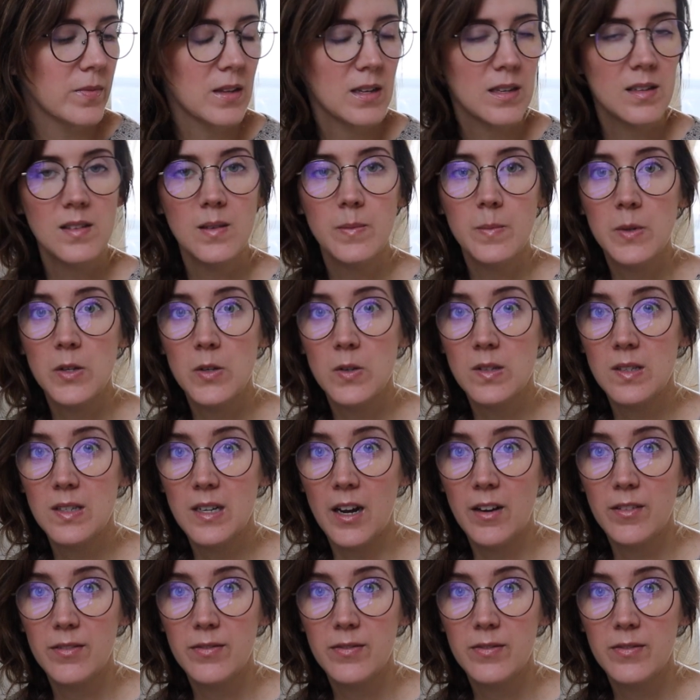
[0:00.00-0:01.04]
some new
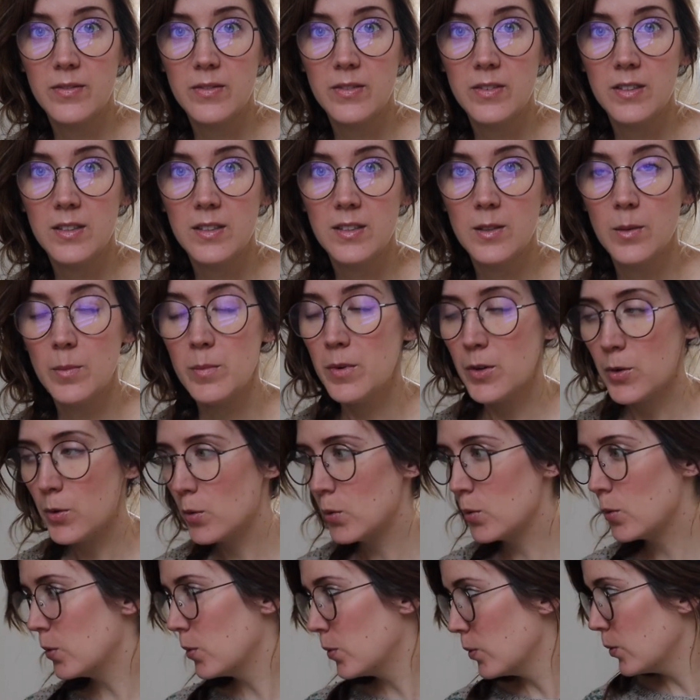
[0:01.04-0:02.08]
stuff, some
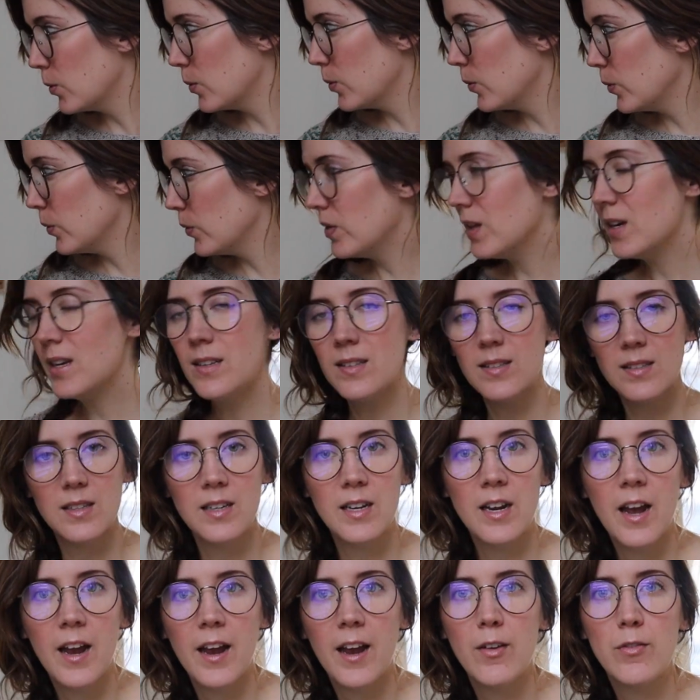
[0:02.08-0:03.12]
new things
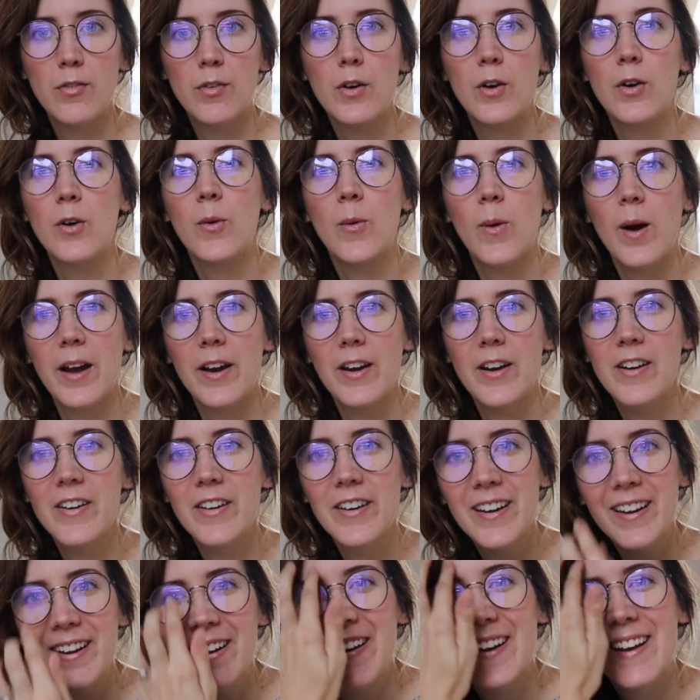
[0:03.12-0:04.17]
that I have
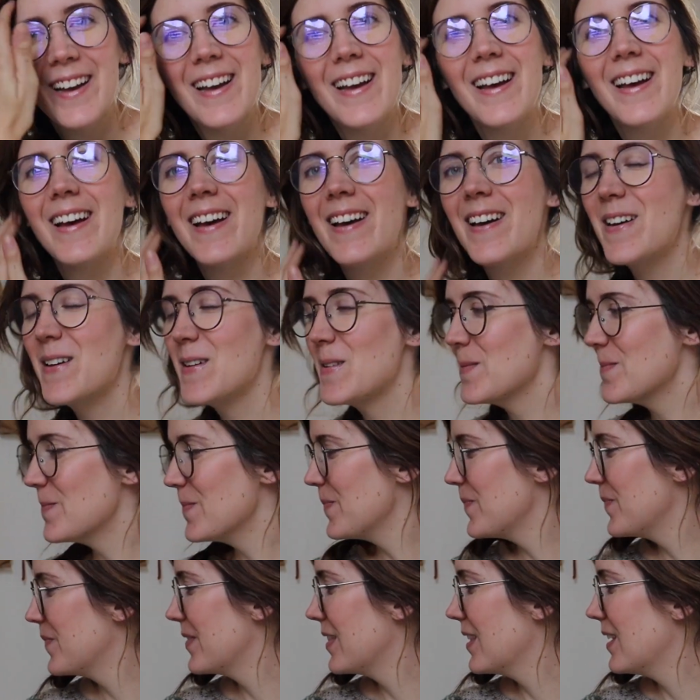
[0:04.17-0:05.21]
acquired.
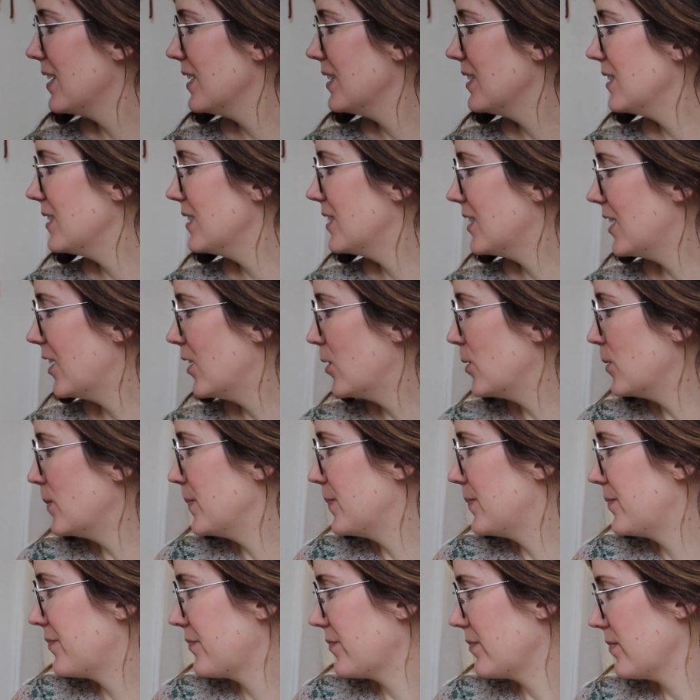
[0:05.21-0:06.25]
So
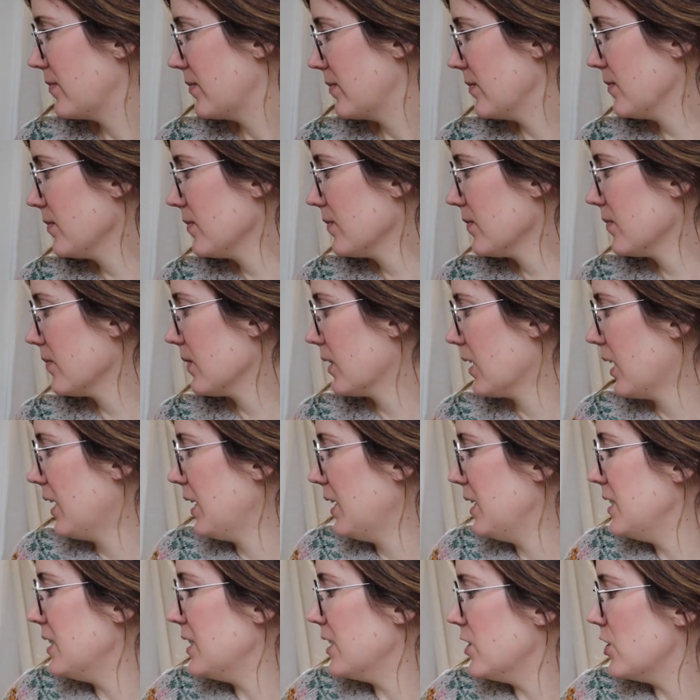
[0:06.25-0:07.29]

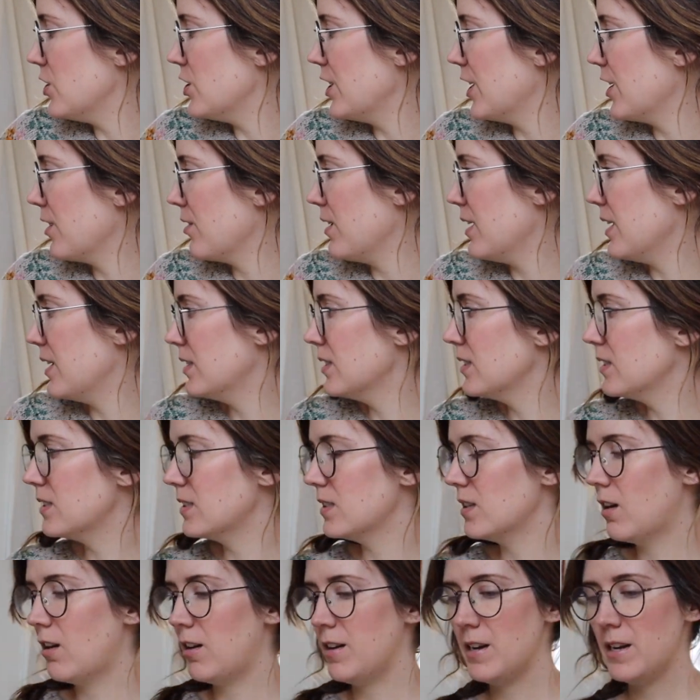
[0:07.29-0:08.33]
I did share
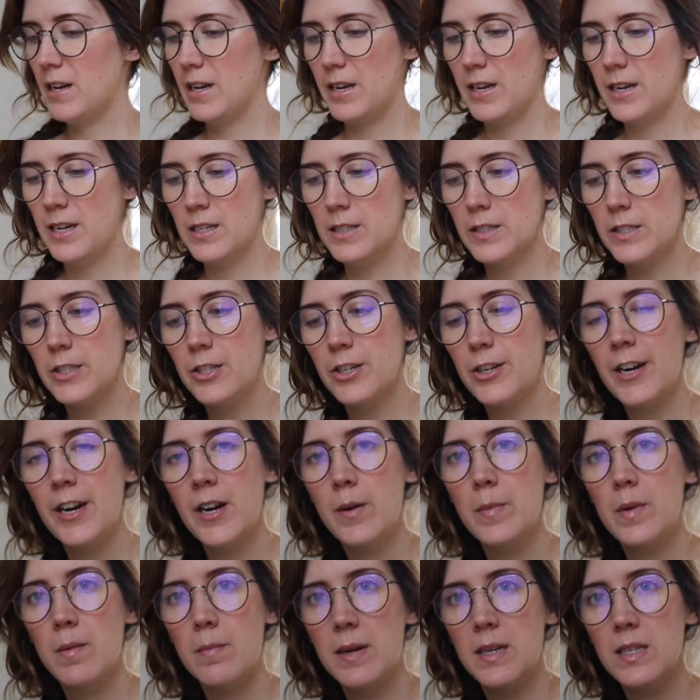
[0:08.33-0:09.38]
this on
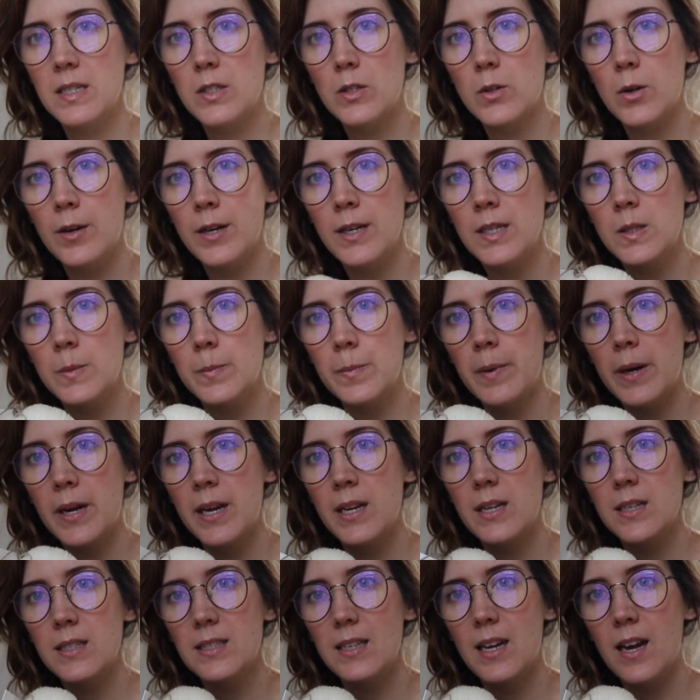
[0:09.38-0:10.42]
Instagram in my stories,
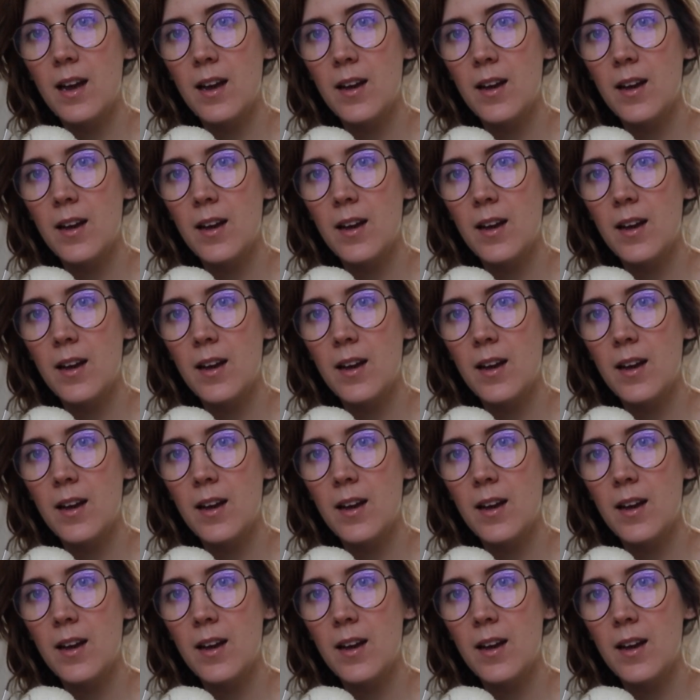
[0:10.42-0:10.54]
but